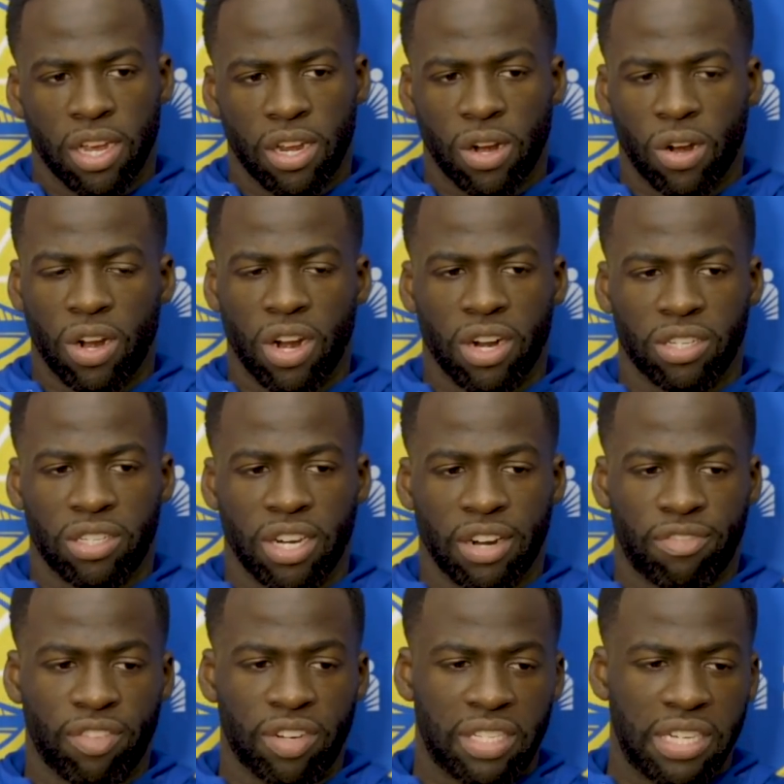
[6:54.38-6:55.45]
you know, there's
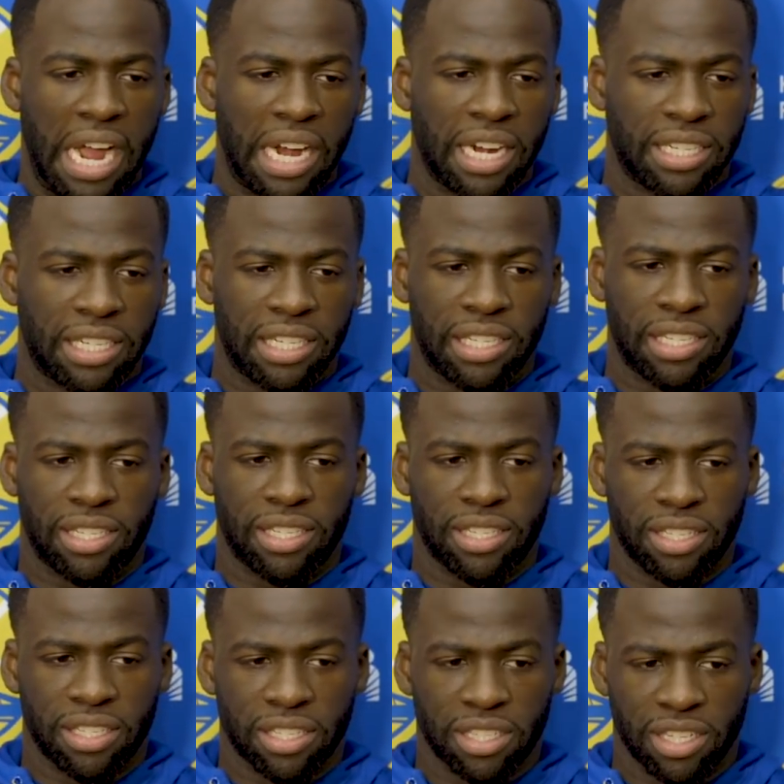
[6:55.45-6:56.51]
different challenges
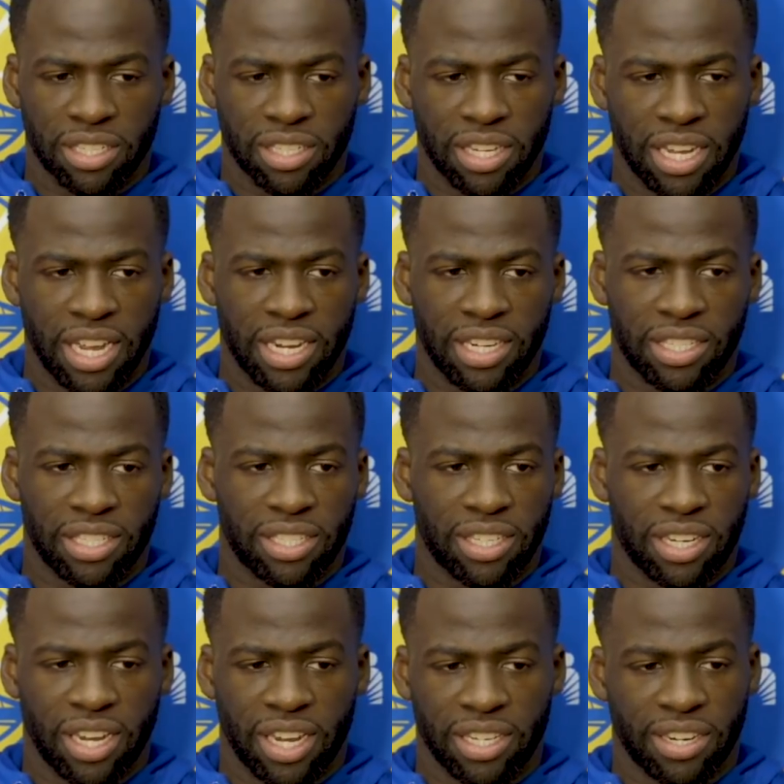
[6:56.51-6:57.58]

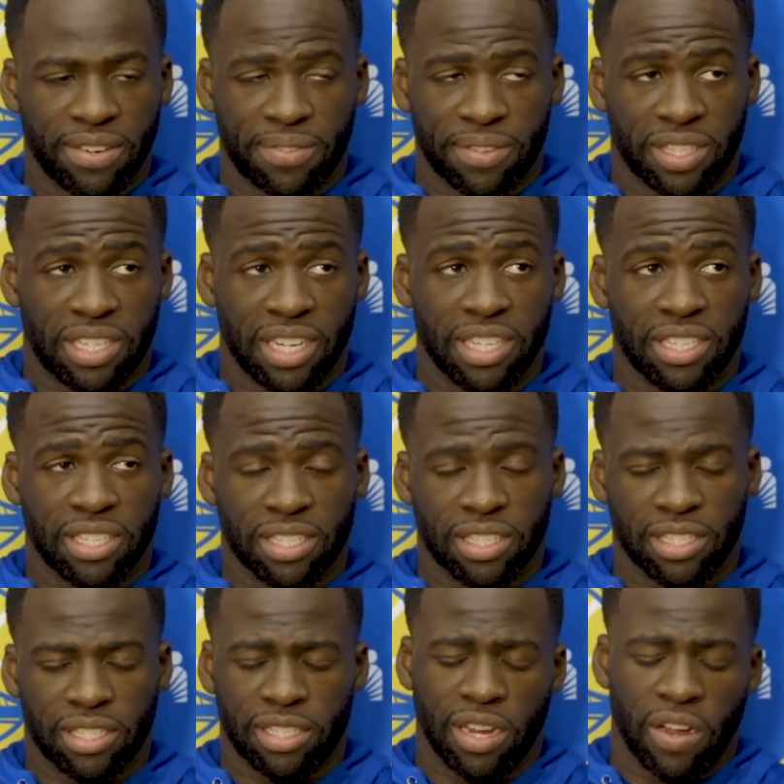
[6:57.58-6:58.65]
in in different seasons.
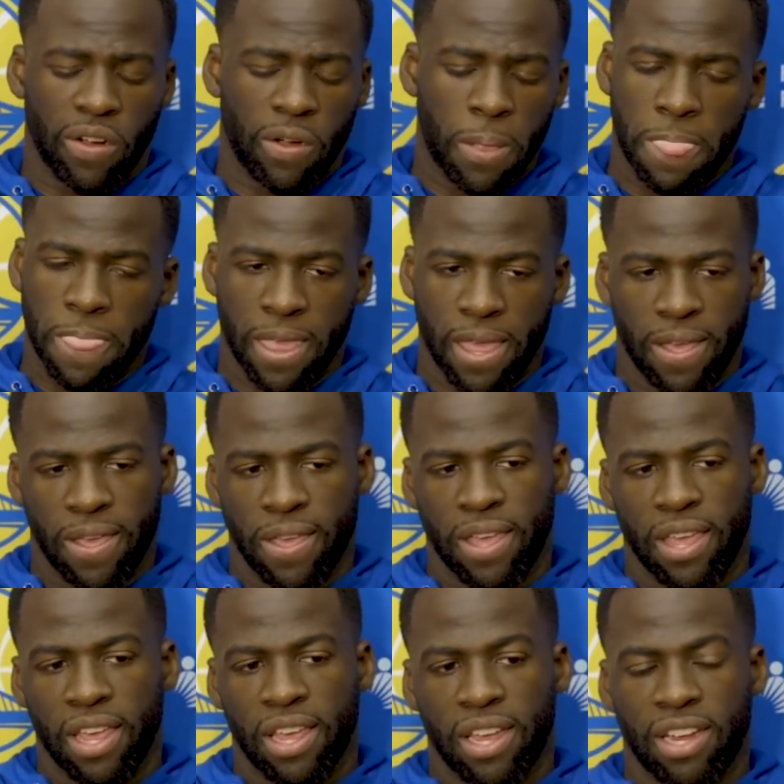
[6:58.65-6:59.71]
So
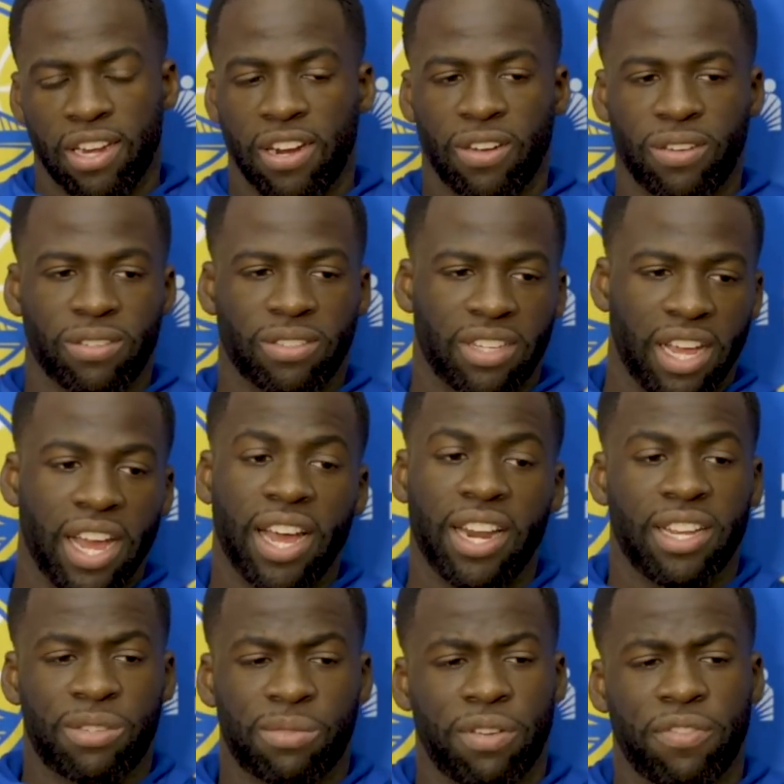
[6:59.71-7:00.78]
you know, yeah,
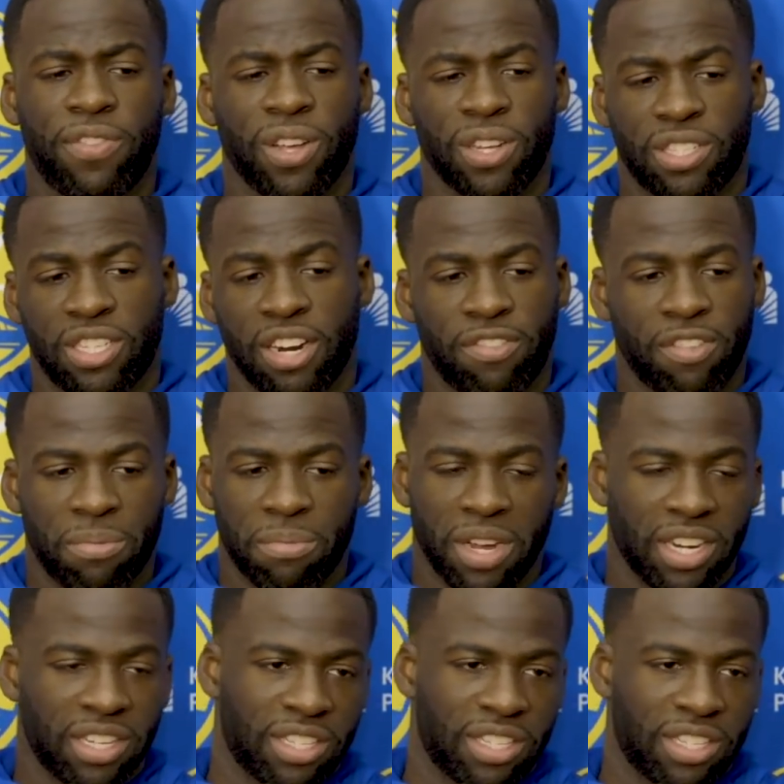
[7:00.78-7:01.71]
this one feels different, but